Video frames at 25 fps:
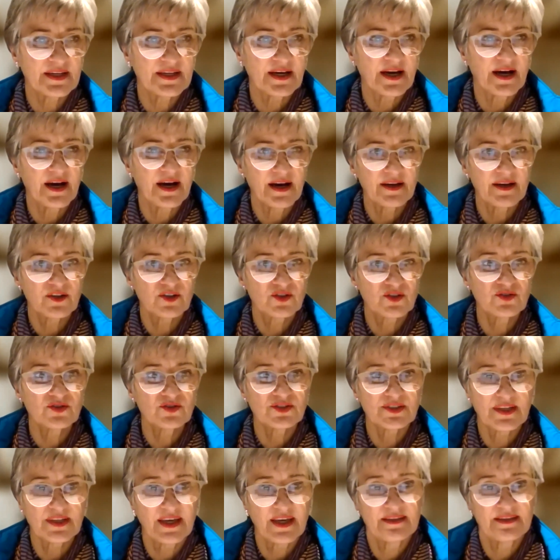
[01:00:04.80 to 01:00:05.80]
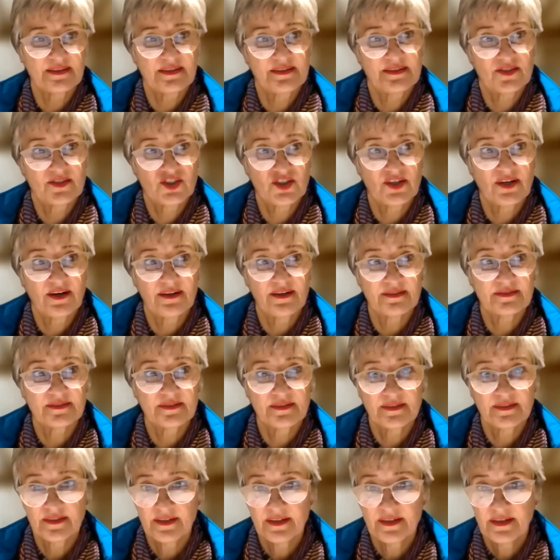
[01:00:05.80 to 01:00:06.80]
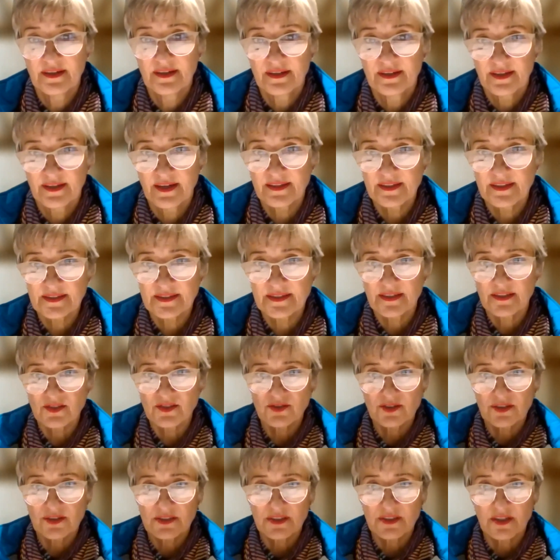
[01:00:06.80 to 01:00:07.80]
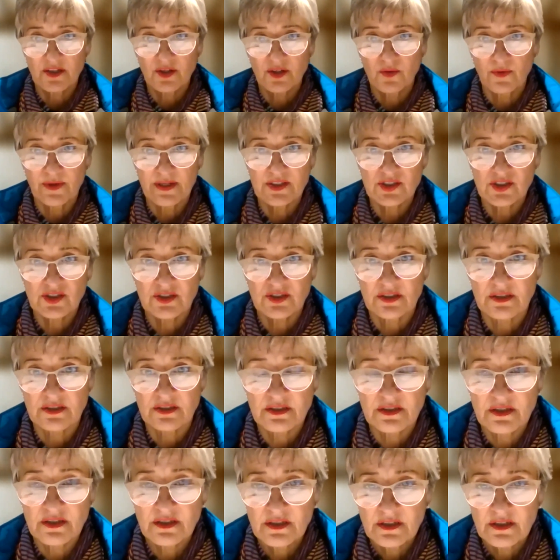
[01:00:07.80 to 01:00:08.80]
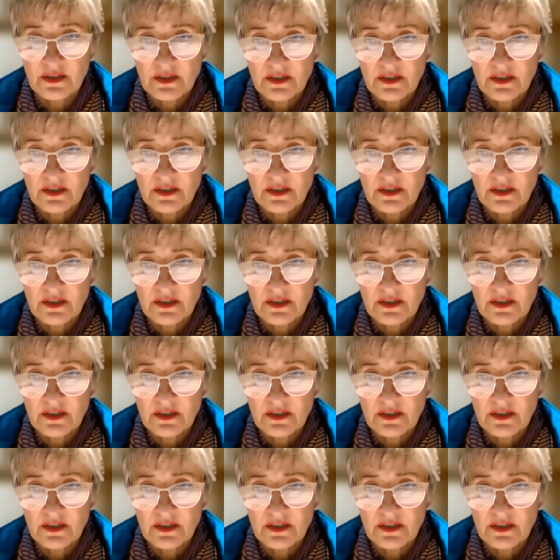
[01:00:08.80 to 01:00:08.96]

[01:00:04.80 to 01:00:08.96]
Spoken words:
that I could get a child? That is an interesting question.